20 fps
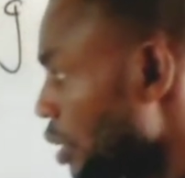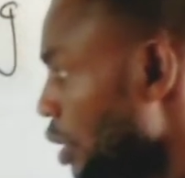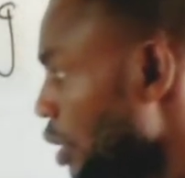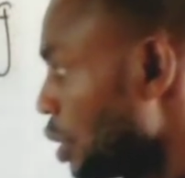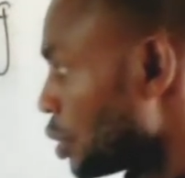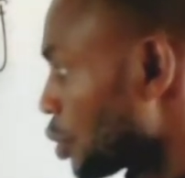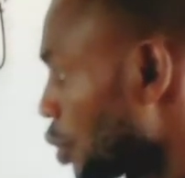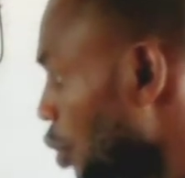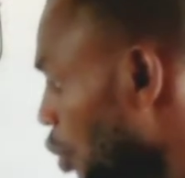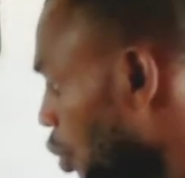
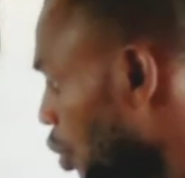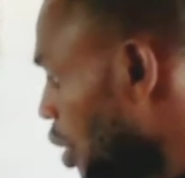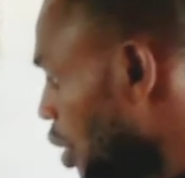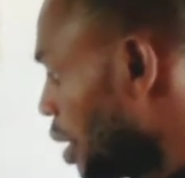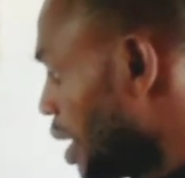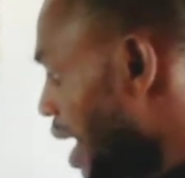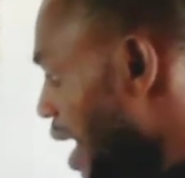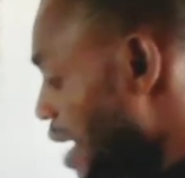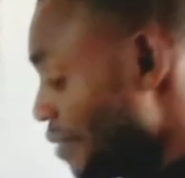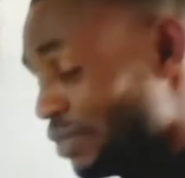So
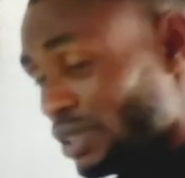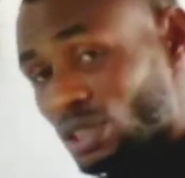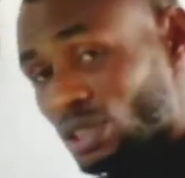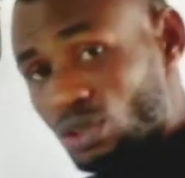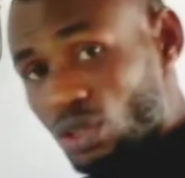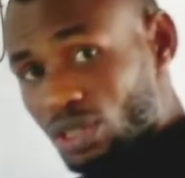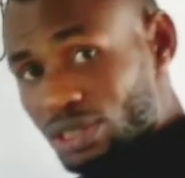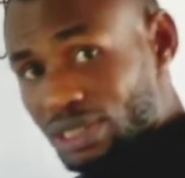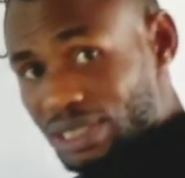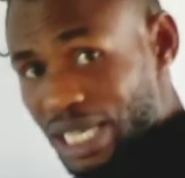having
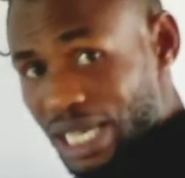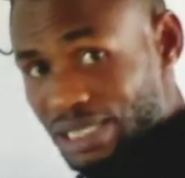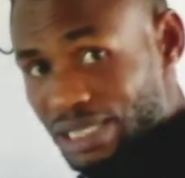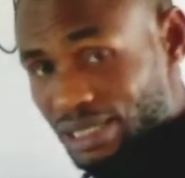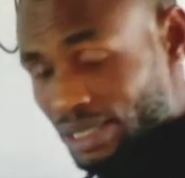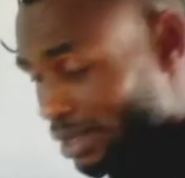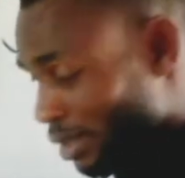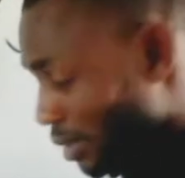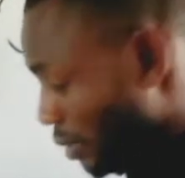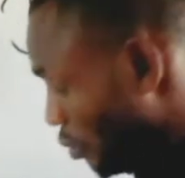done that,
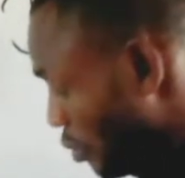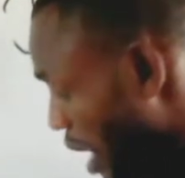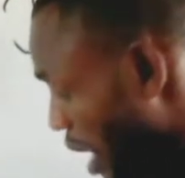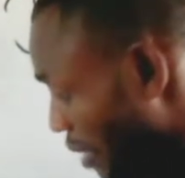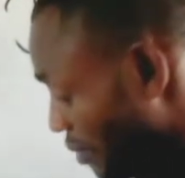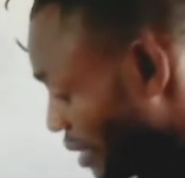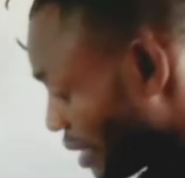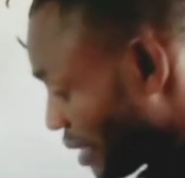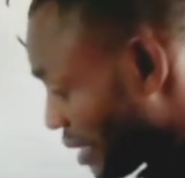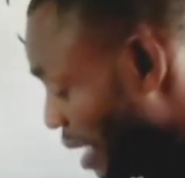we
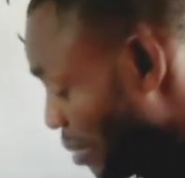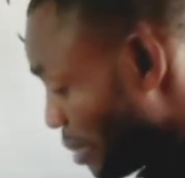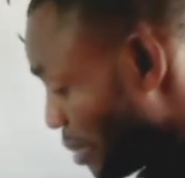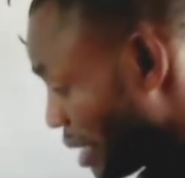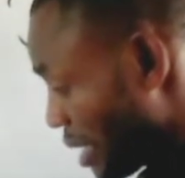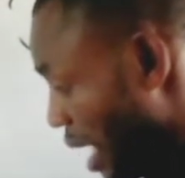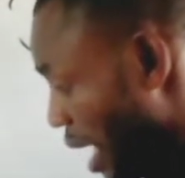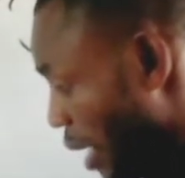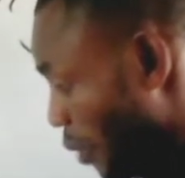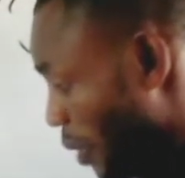have
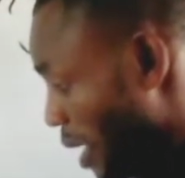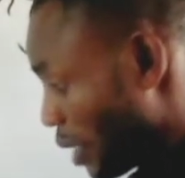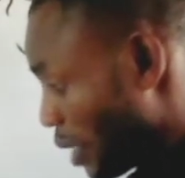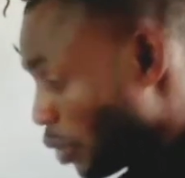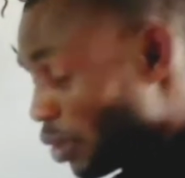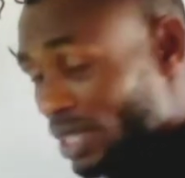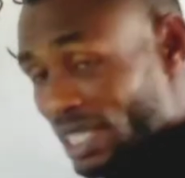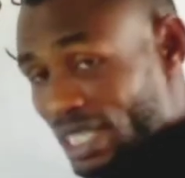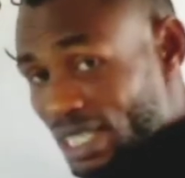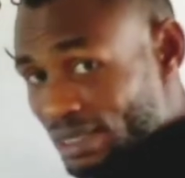determined our
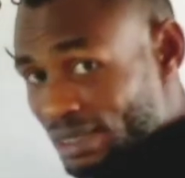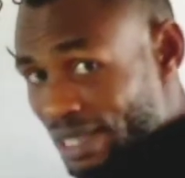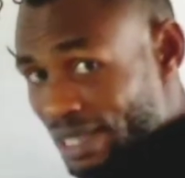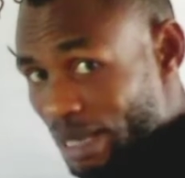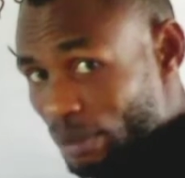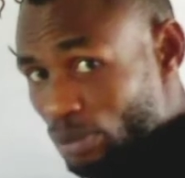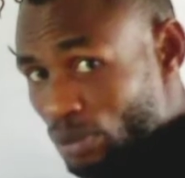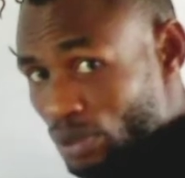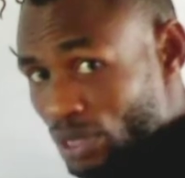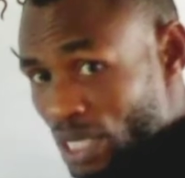longest
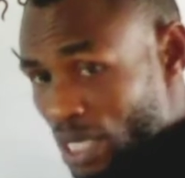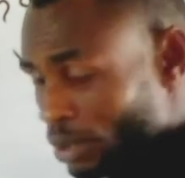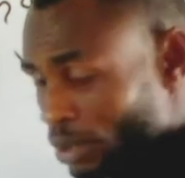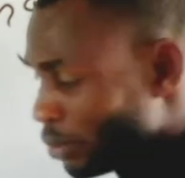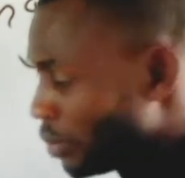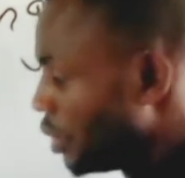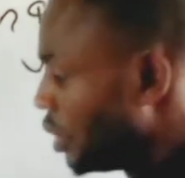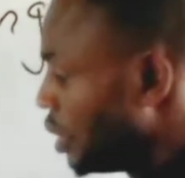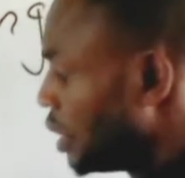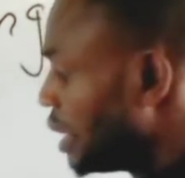carbon
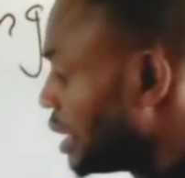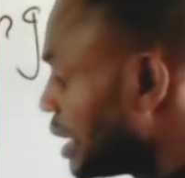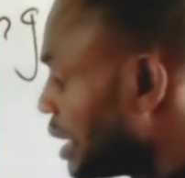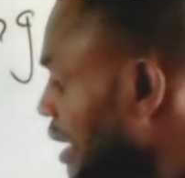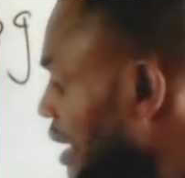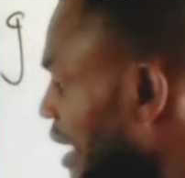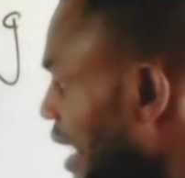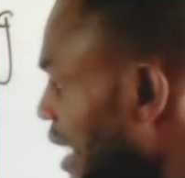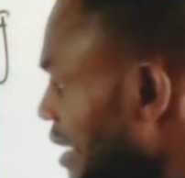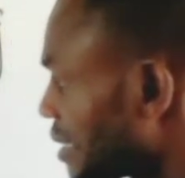now.
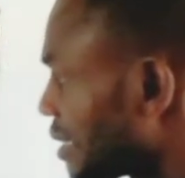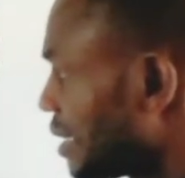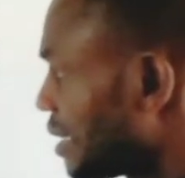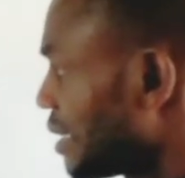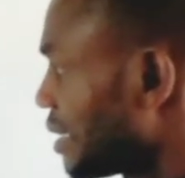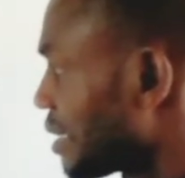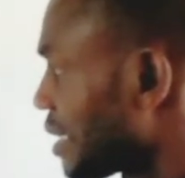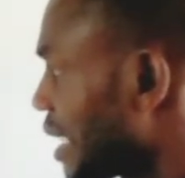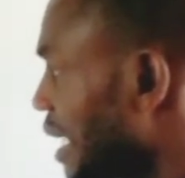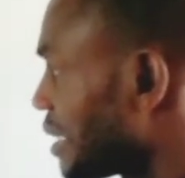The next thing
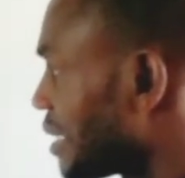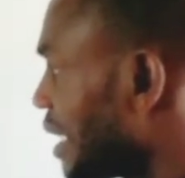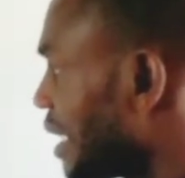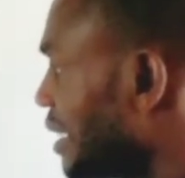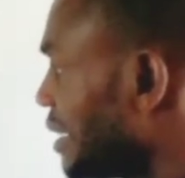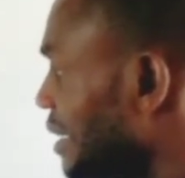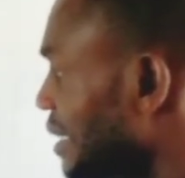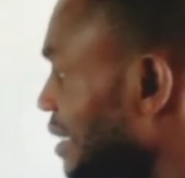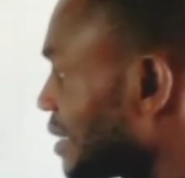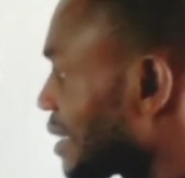is that
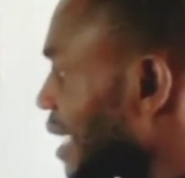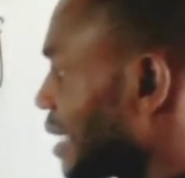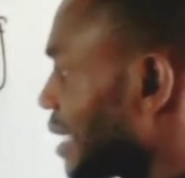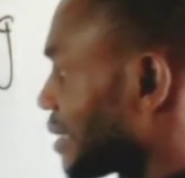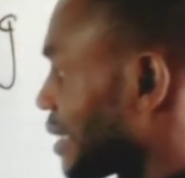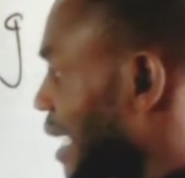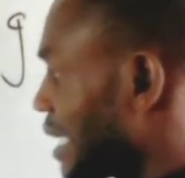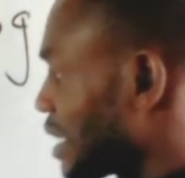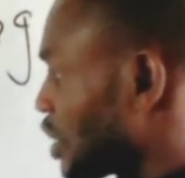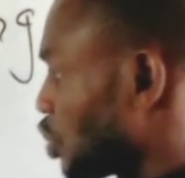this
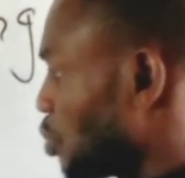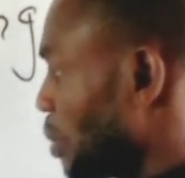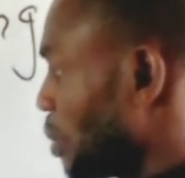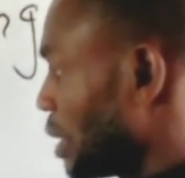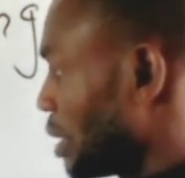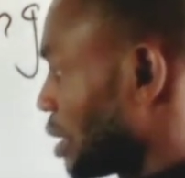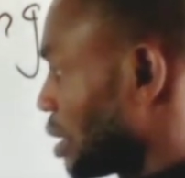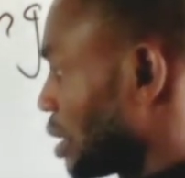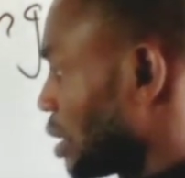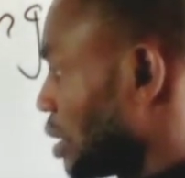
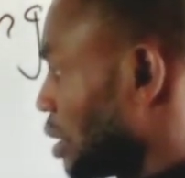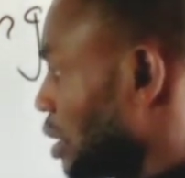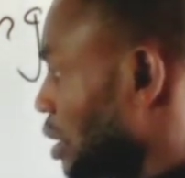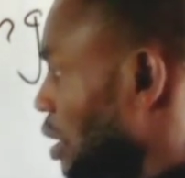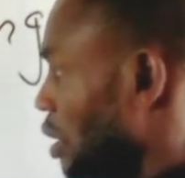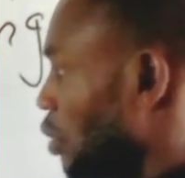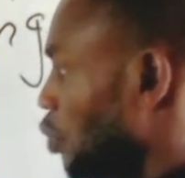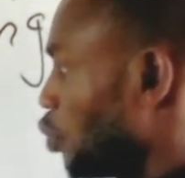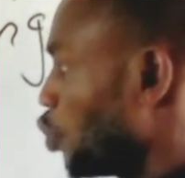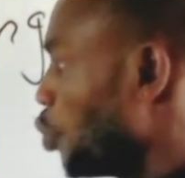attachment,
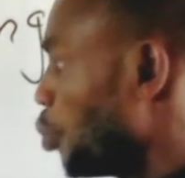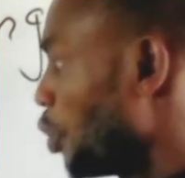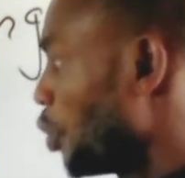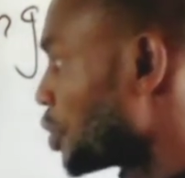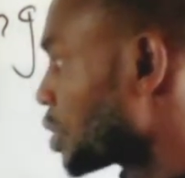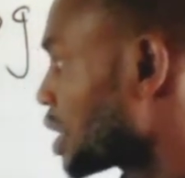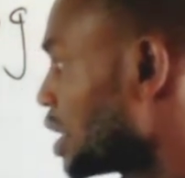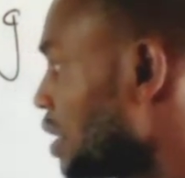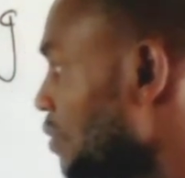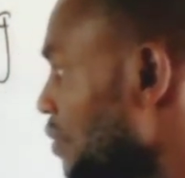we
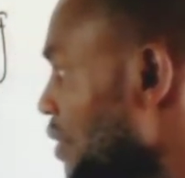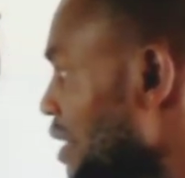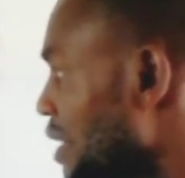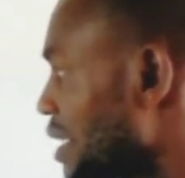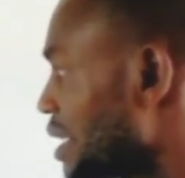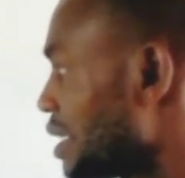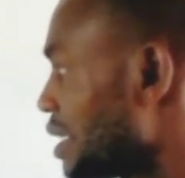must give it